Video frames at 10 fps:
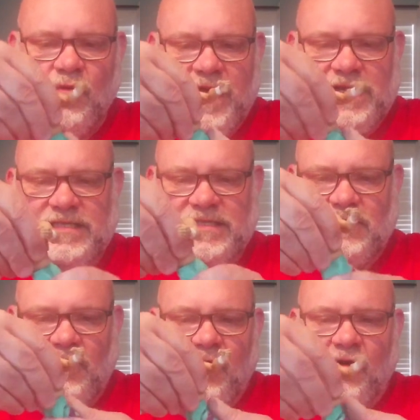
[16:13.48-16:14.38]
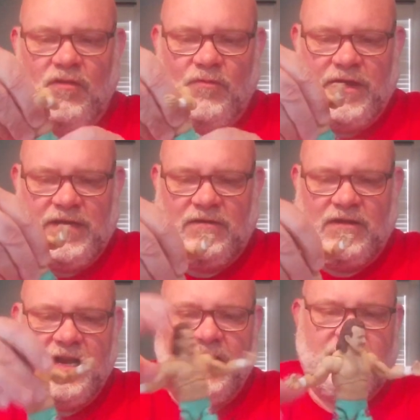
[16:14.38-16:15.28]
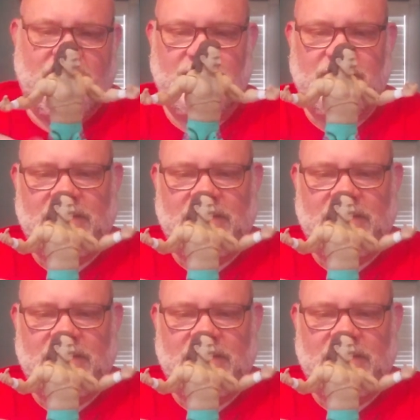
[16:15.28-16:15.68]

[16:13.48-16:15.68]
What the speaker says: Waist all the way around.